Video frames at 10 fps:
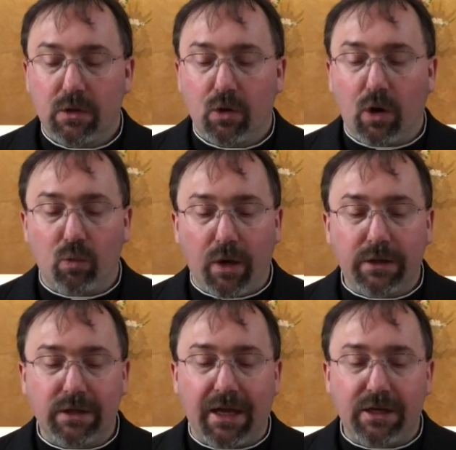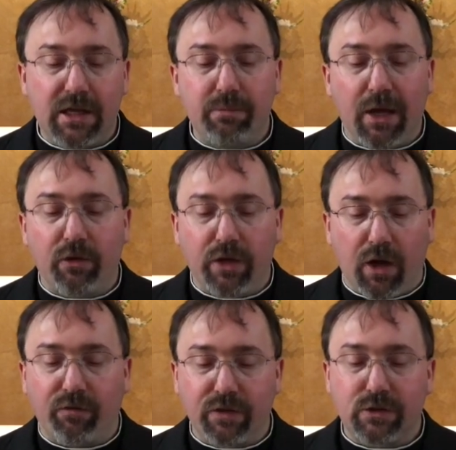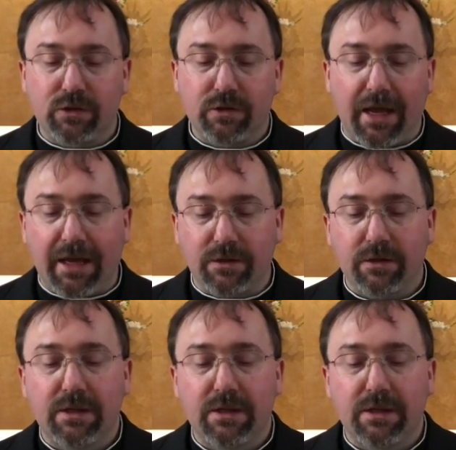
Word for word: or one can email the office at